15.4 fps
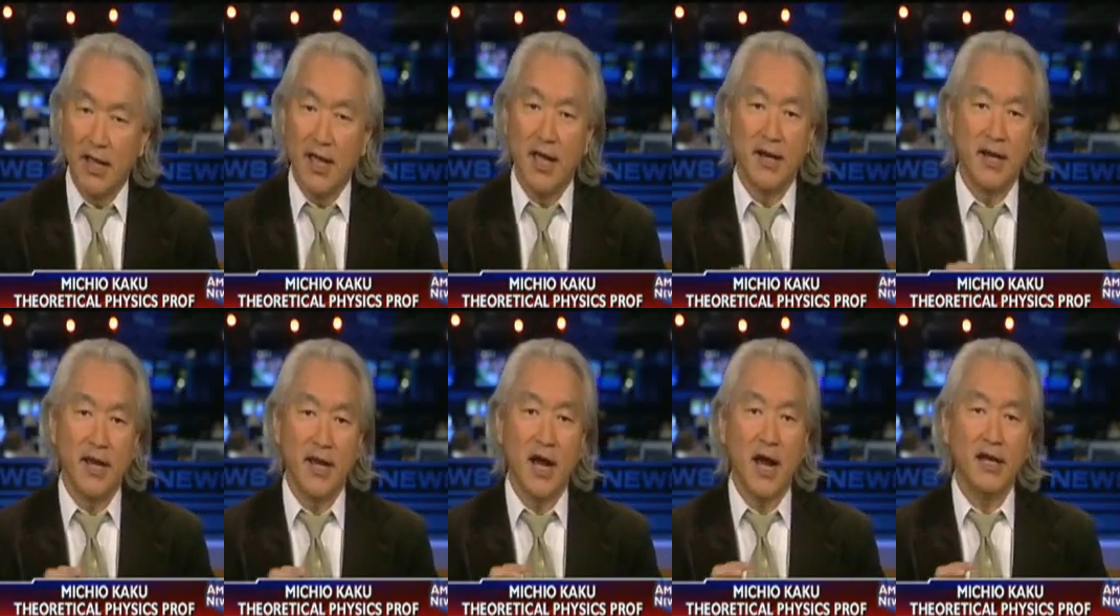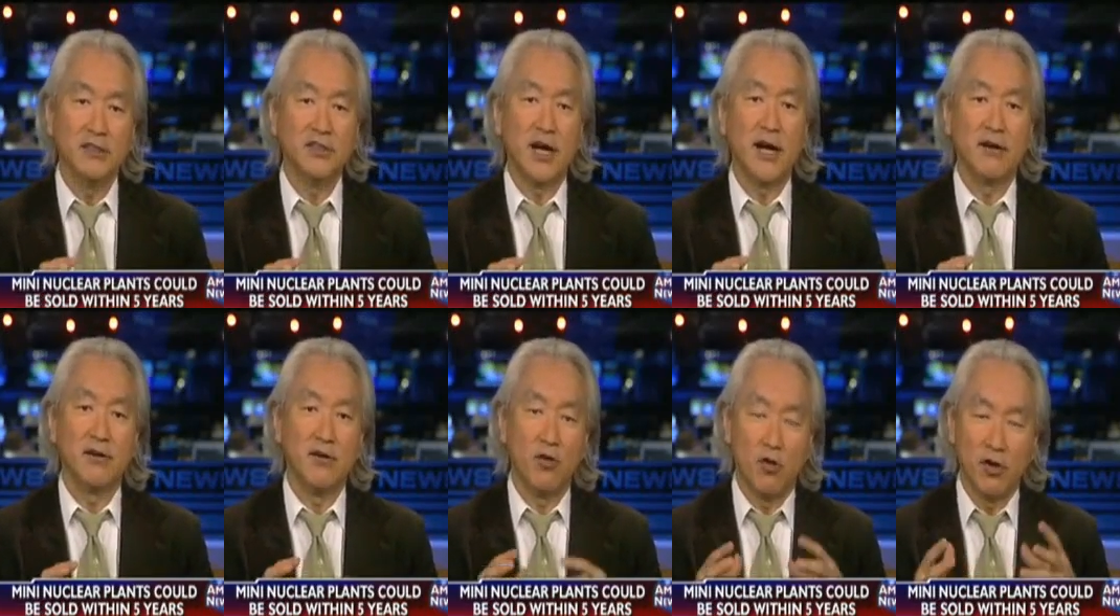And a
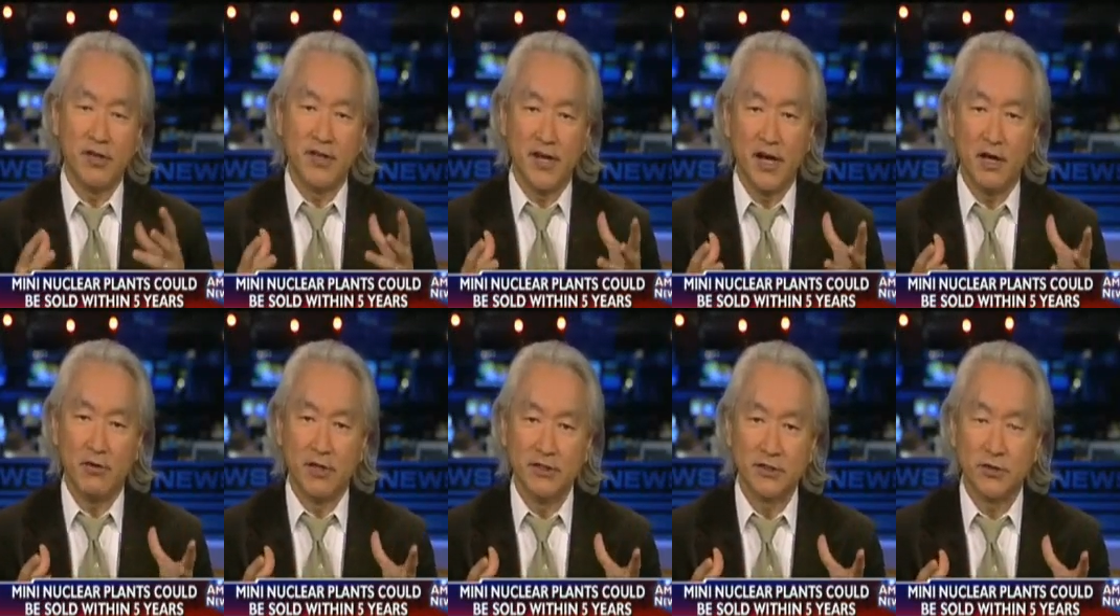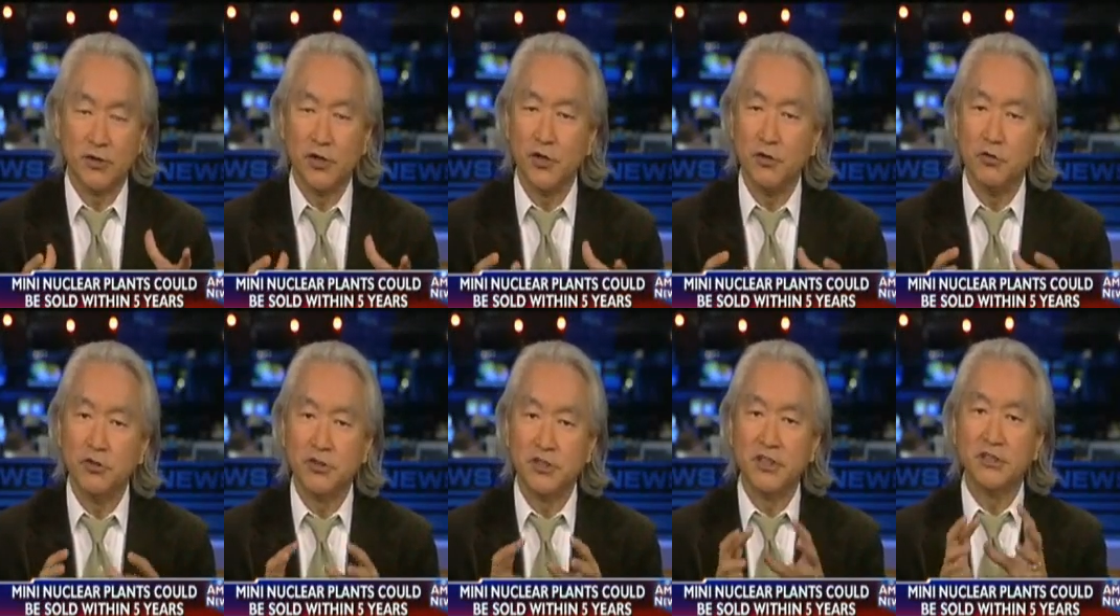hijacker or terrorist could
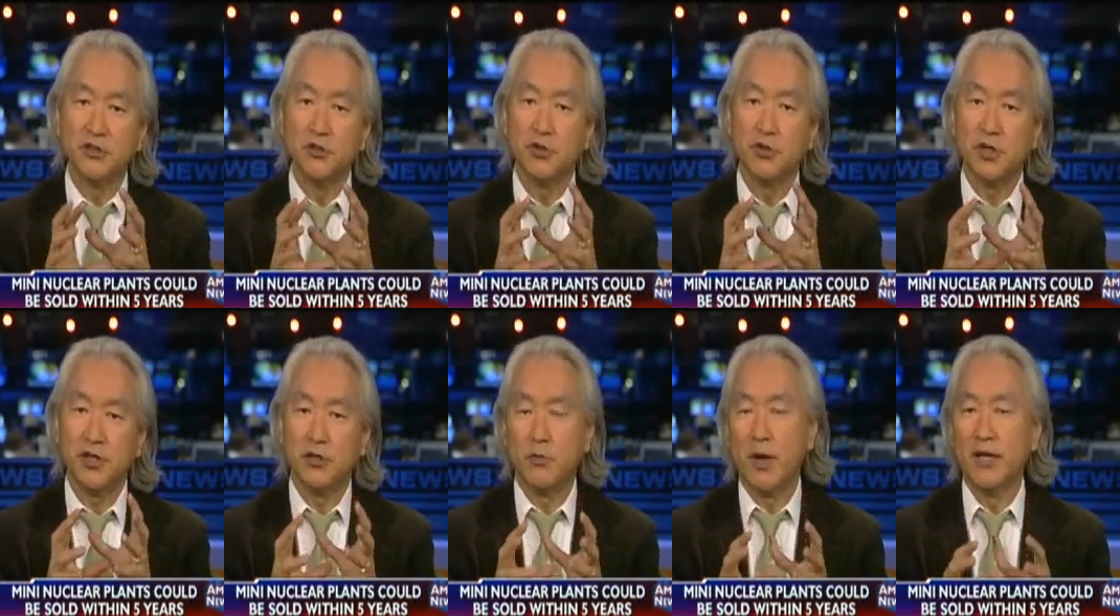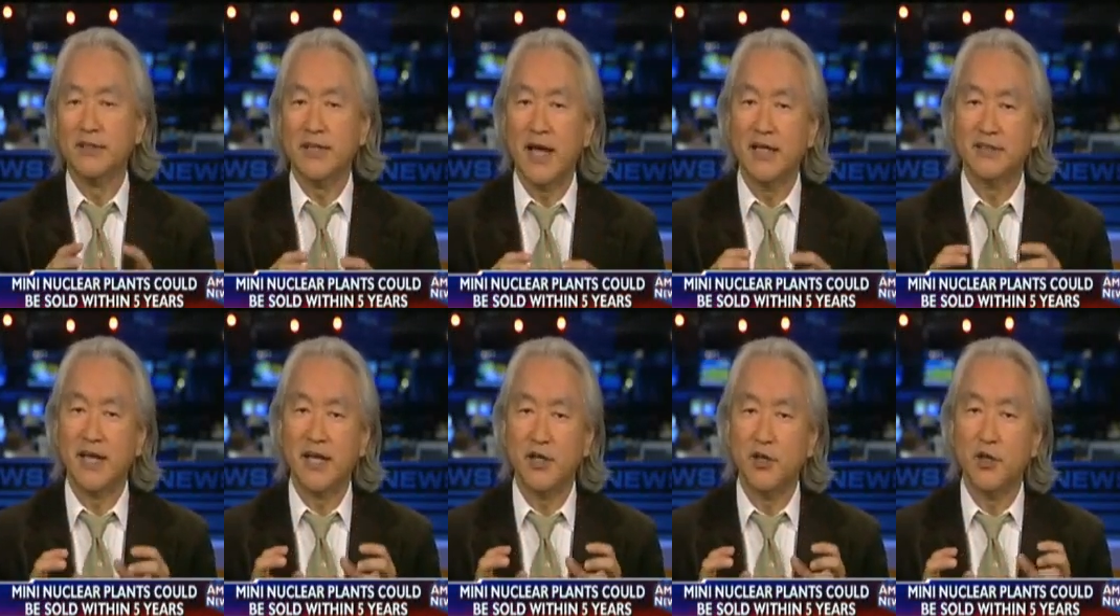use this nuclear waste as
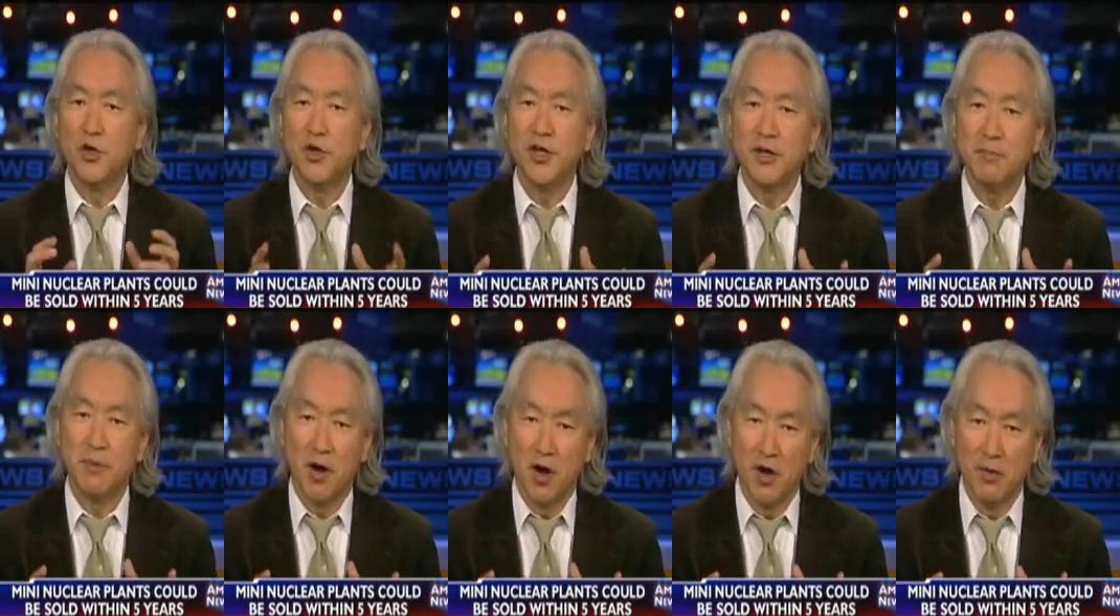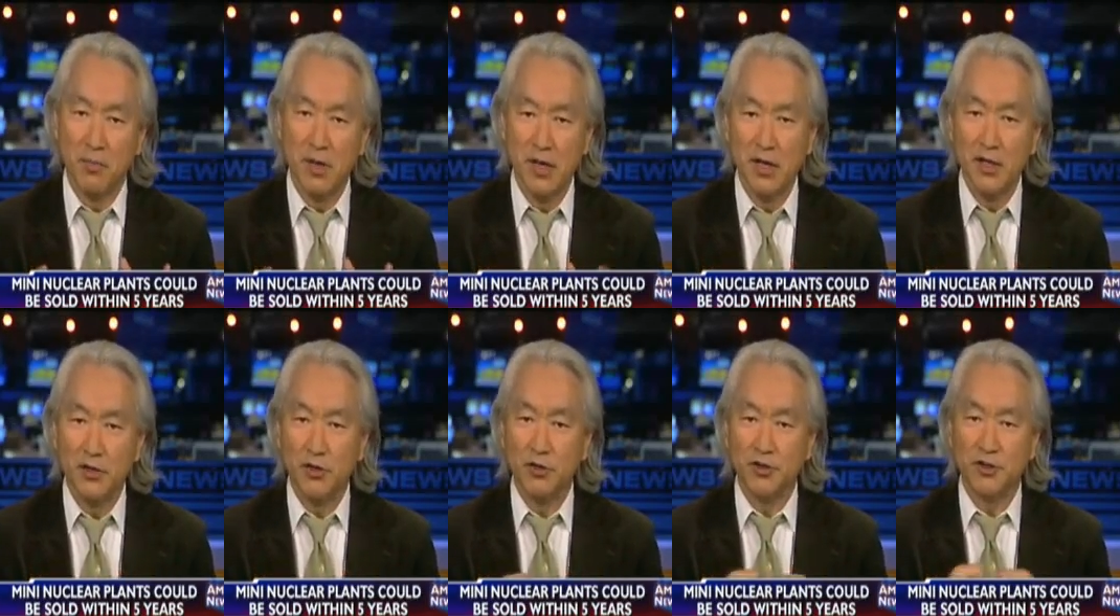a dirty
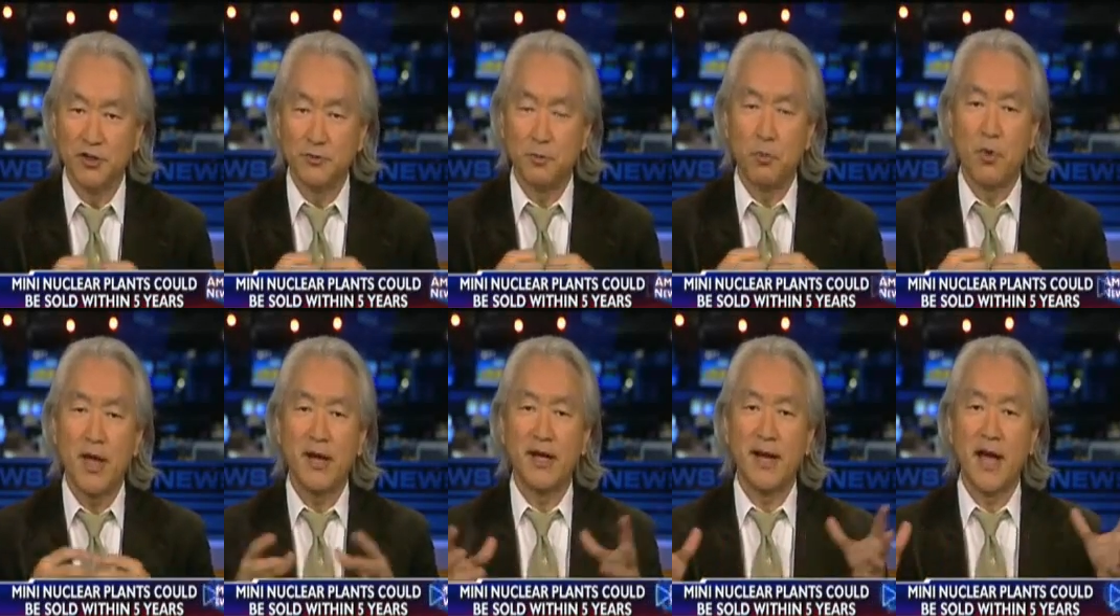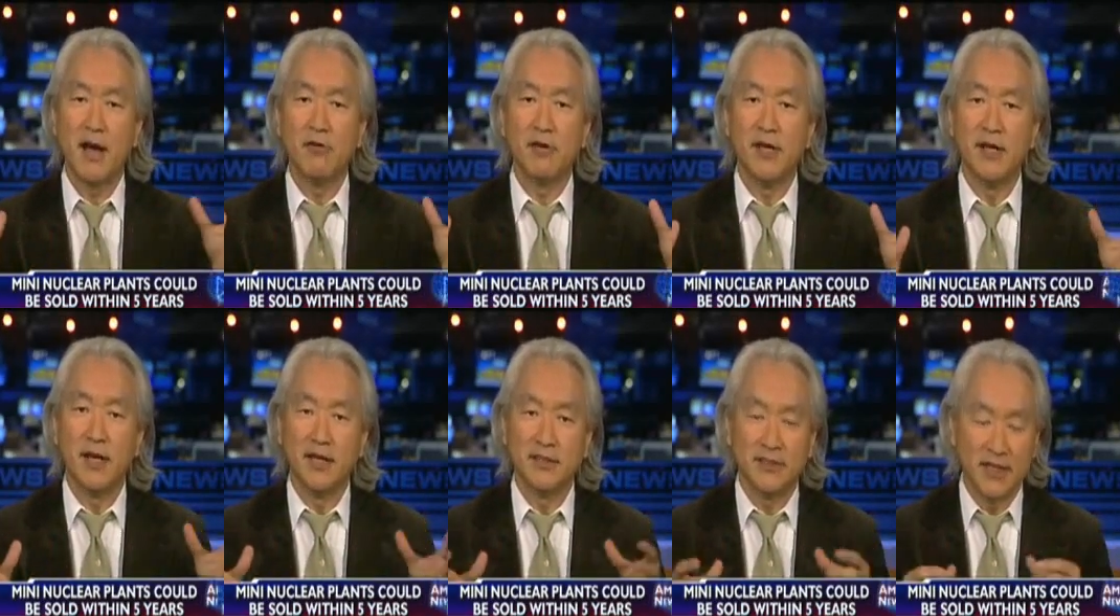bomb to spread it out
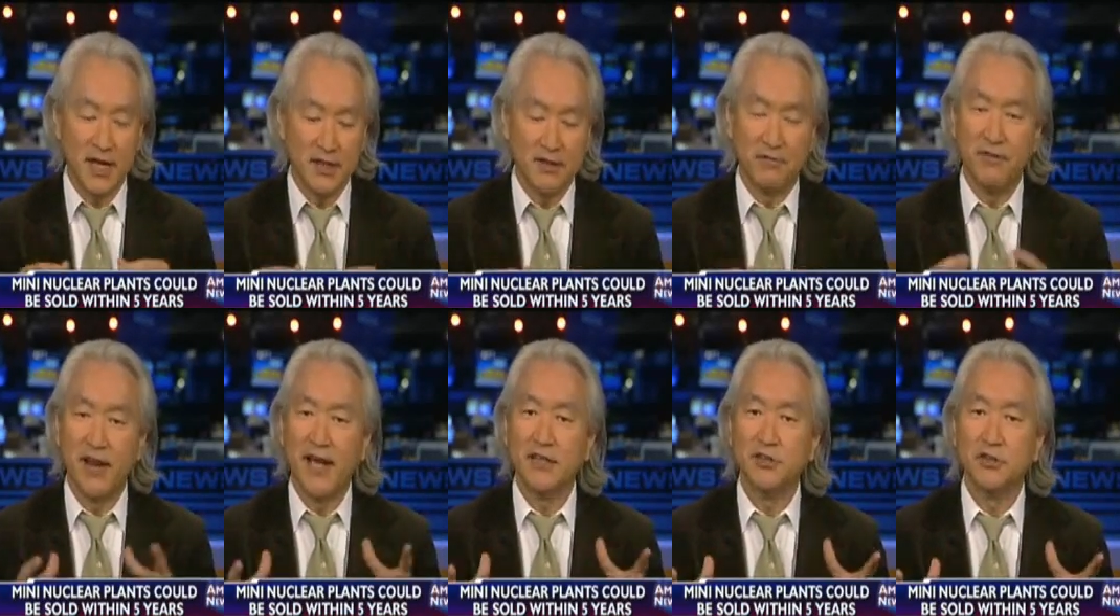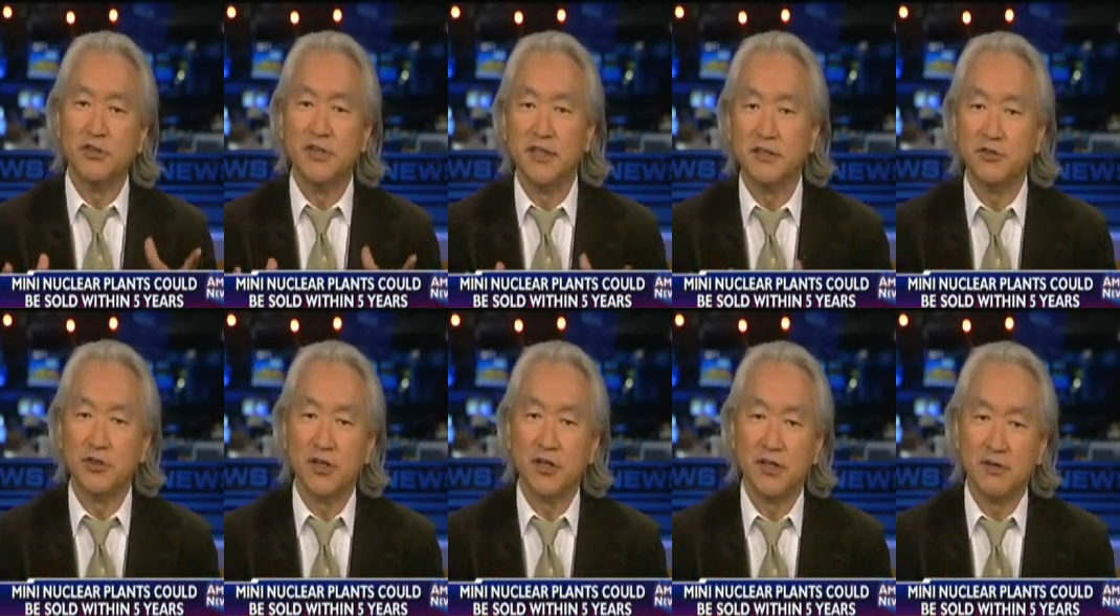in, let's say, the financial
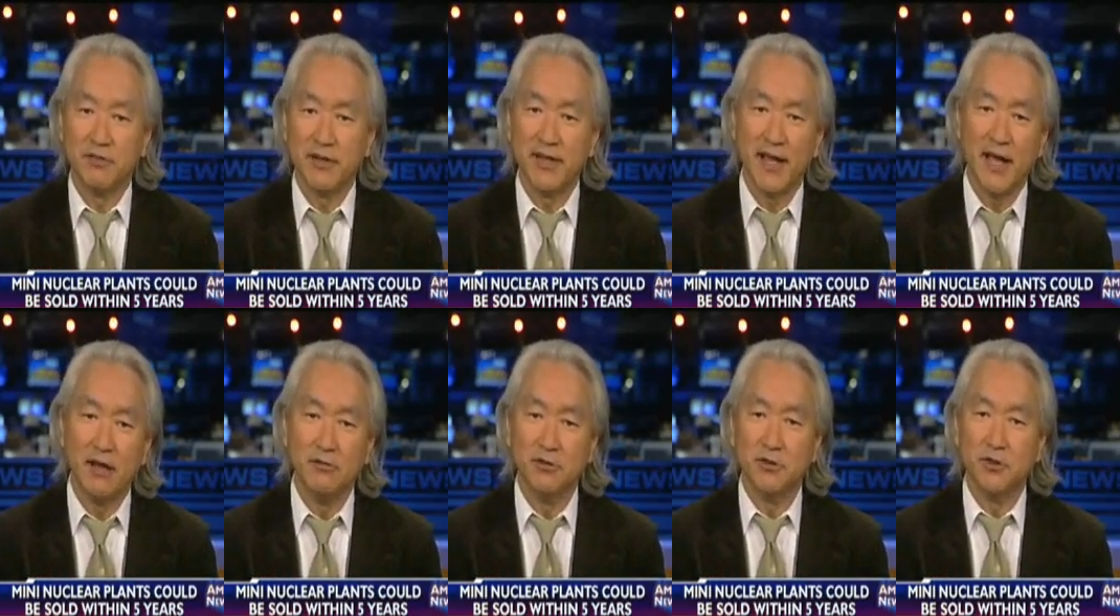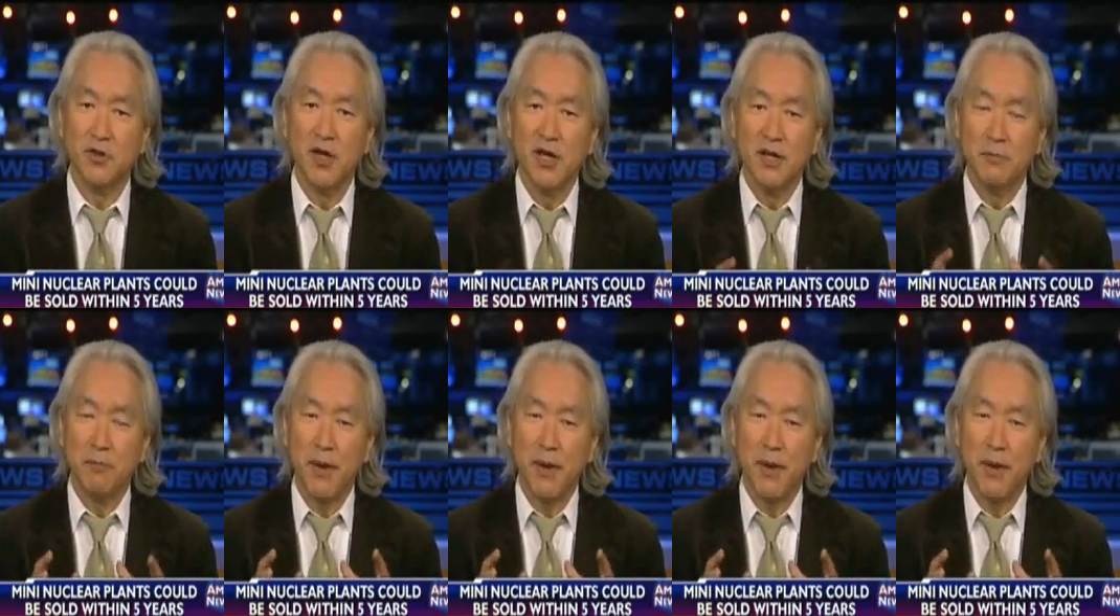district of a town to